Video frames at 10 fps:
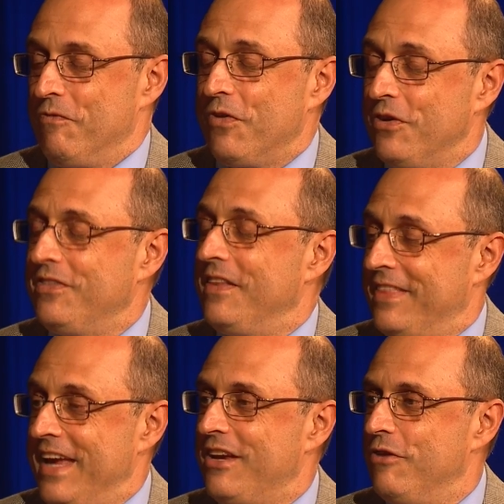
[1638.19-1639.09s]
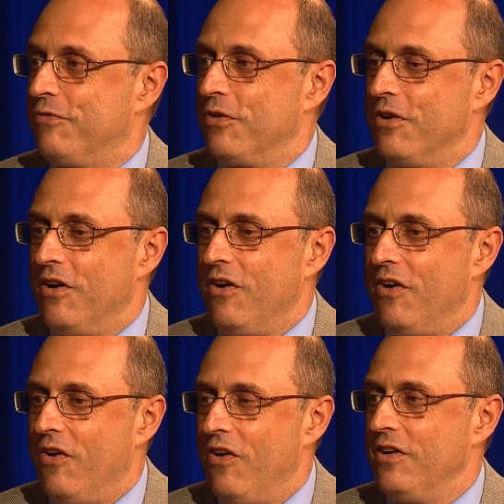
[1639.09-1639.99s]
First, thank you for
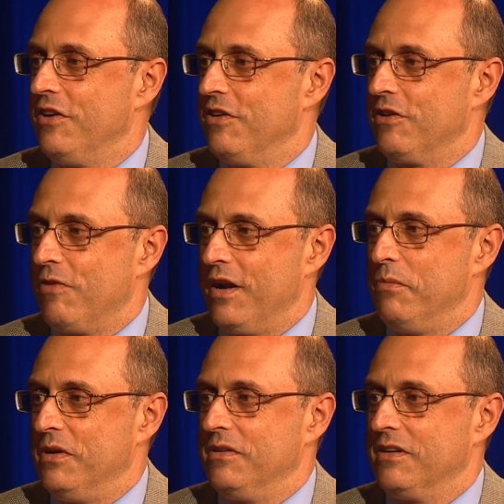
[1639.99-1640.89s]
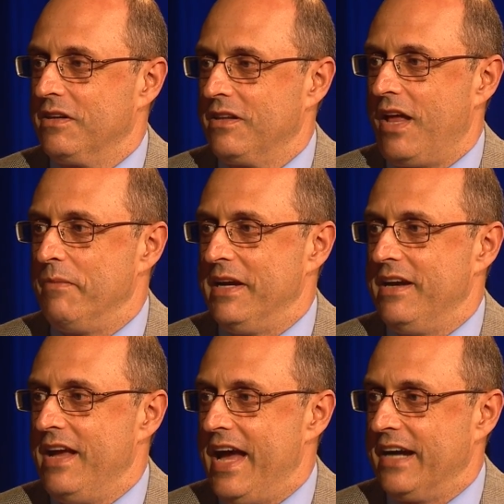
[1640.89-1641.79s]
all your incredible climate
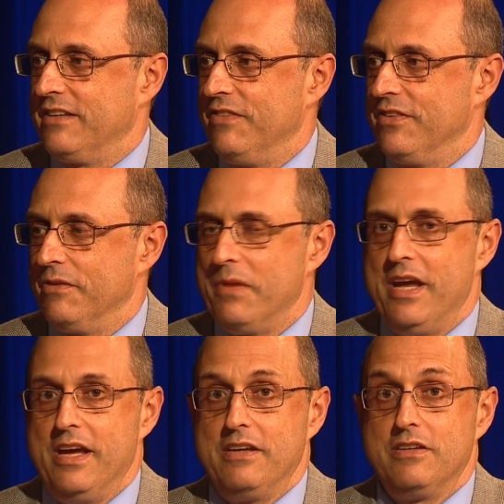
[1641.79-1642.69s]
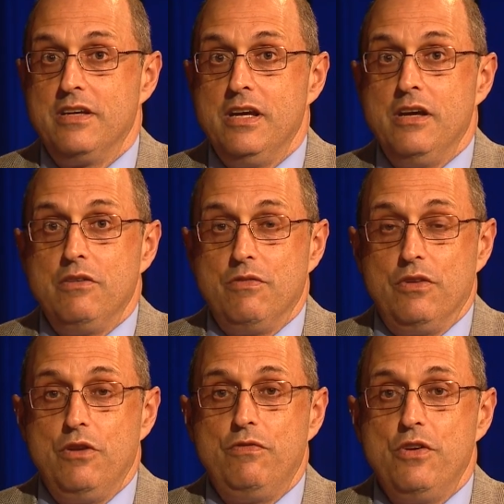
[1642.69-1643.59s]
activism and
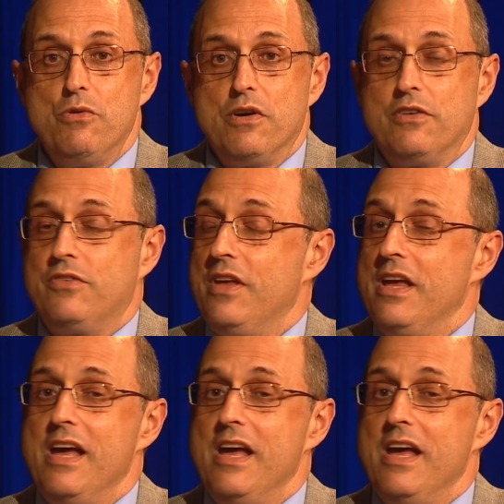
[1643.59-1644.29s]
you viewers,